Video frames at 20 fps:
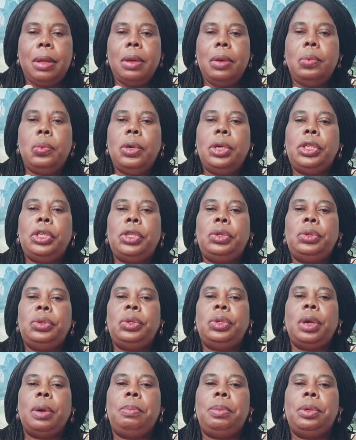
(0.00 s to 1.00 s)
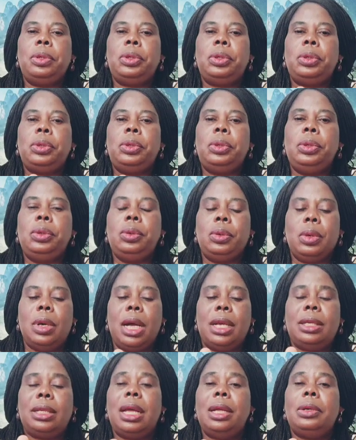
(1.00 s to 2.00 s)
which you're supposed to do
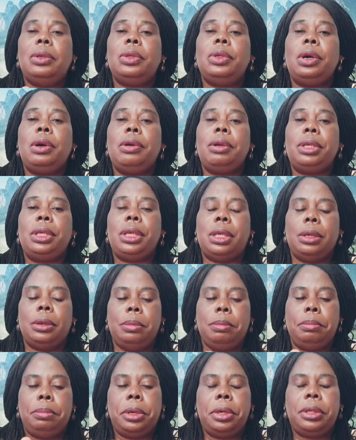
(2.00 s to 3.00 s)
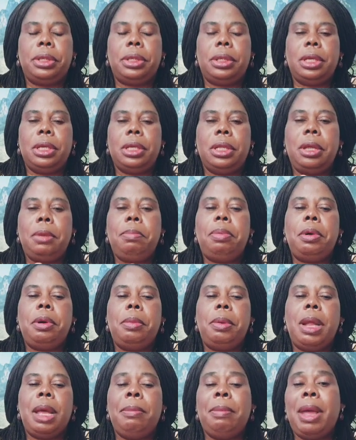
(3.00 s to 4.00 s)
as an authority. But the
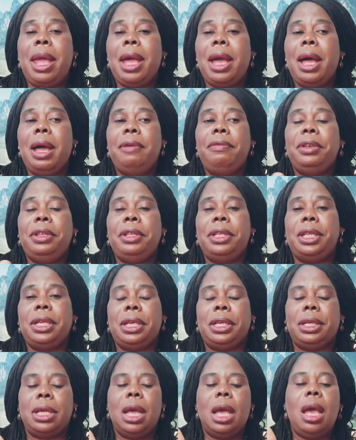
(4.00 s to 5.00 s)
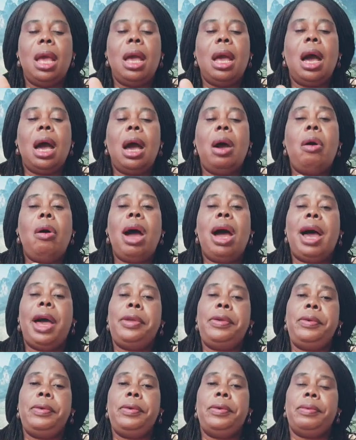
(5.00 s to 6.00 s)
problem I have is this: how are
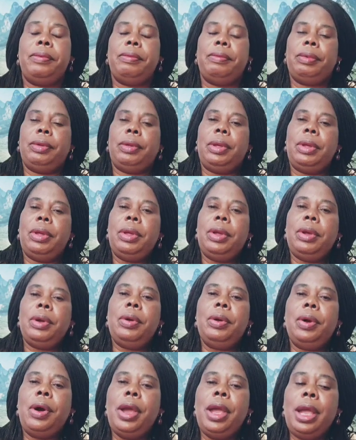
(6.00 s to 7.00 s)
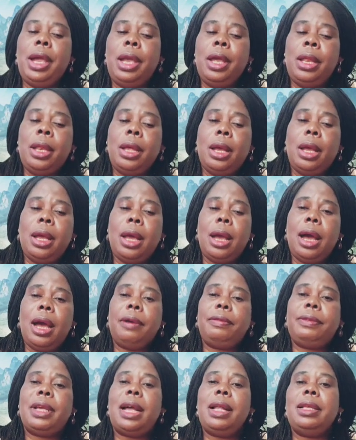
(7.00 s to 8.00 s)
you going
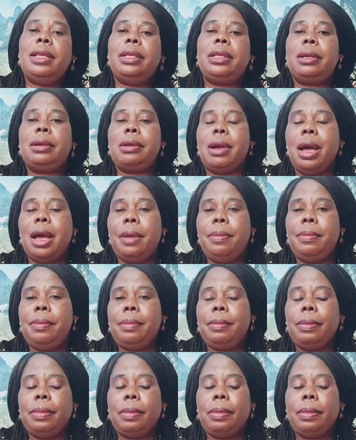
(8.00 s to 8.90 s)
after this crime